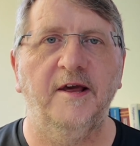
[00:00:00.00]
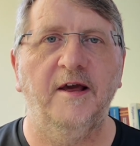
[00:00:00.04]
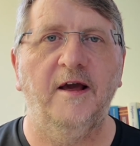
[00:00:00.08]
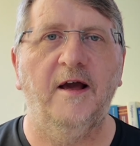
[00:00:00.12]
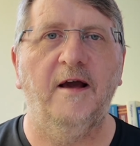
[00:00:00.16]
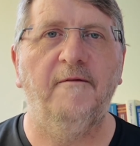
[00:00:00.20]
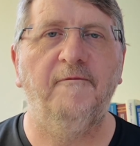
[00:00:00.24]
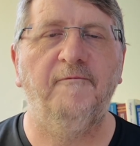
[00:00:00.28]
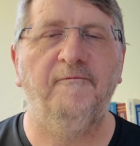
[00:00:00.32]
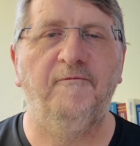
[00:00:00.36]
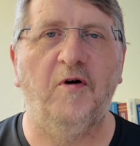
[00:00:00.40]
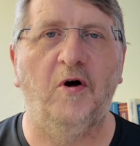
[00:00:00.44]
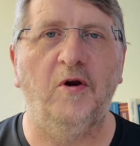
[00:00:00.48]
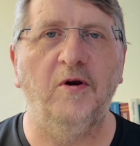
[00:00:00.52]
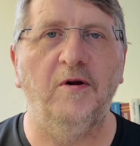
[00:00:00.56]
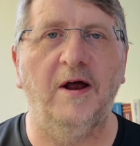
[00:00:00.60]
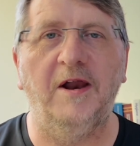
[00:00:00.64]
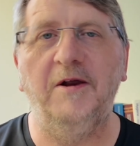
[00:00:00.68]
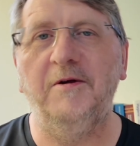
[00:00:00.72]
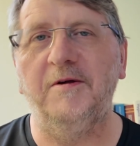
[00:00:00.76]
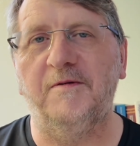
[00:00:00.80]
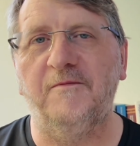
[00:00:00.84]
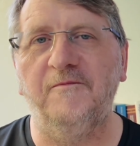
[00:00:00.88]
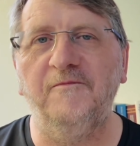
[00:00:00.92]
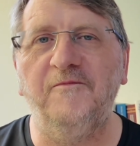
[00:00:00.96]

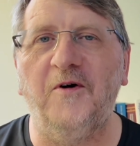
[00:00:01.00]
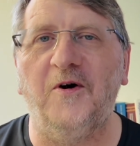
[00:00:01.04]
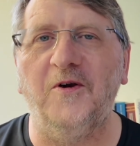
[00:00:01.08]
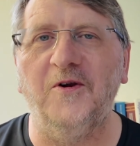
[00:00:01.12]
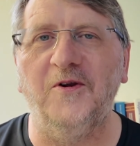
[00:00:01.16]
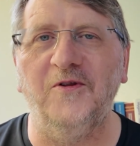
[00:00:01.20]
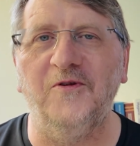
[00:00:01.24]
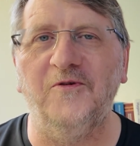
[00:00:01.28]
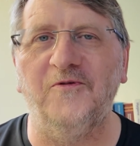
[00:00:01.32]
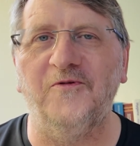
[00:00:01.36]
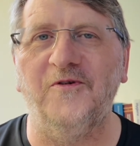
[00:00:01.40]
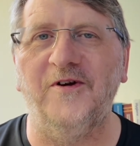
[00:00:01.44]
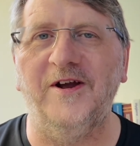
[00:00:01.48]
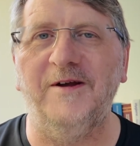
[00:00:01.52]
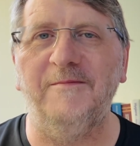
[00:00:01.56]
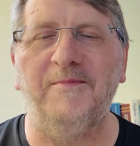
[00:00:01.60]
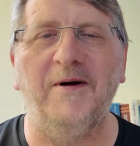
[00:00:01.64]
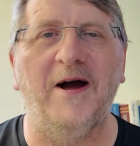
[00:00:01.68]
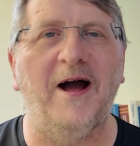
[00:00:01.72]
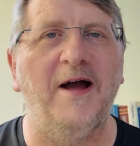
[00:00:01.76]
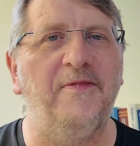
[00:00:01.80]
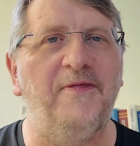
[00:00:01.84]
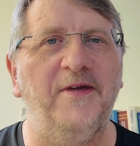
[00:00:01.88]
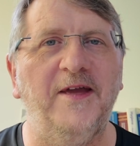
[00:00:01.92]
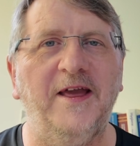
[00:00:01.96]
it's voluntary, but I
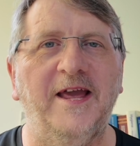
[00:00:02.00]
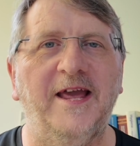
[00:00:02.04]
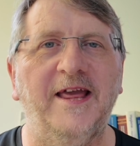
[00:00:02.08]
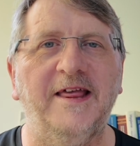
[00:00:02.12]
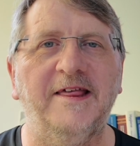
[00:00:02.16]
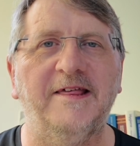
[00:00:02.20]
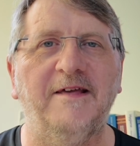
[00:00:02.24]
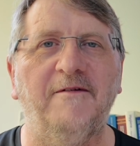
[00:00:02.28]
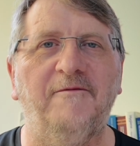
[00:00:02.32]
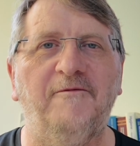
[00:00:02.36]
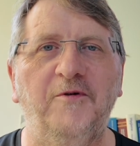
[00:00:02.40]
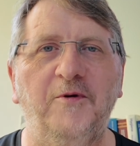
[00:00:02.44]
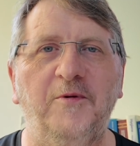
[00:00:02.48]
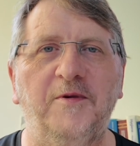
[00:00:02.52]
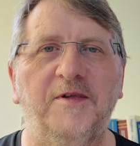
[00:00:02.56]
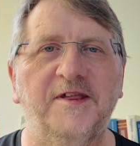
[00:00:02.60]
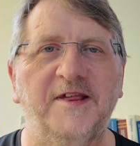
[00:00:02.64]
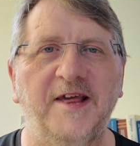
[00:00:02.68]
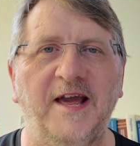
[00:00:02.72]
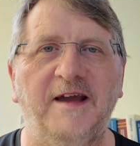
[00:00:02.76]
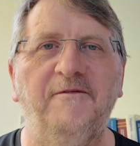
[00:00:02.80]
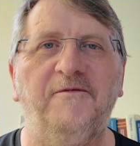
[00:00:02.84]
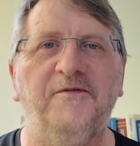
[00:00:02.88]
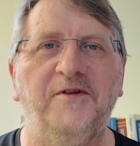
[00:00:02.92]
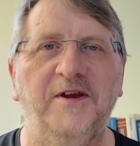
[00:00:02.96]
think as a food
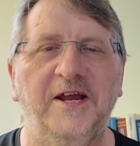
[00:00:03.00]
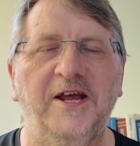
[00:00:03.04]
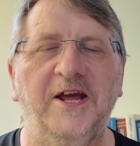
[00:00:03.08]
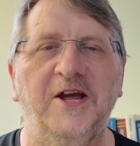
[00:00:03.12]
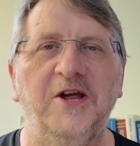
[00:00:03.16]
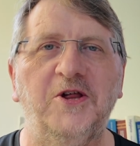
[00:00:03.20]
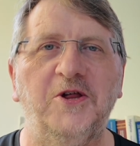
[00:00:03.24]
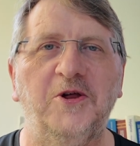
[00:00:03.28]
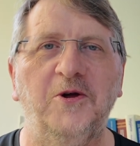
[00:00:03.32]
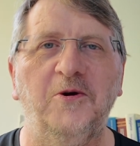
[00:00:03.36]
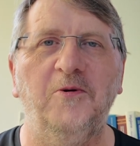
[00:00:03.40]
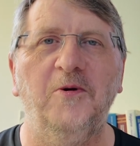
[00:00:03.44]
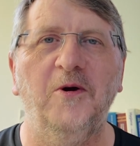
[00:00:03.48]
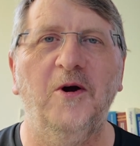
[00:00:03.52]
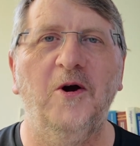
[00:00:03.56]
safety issue,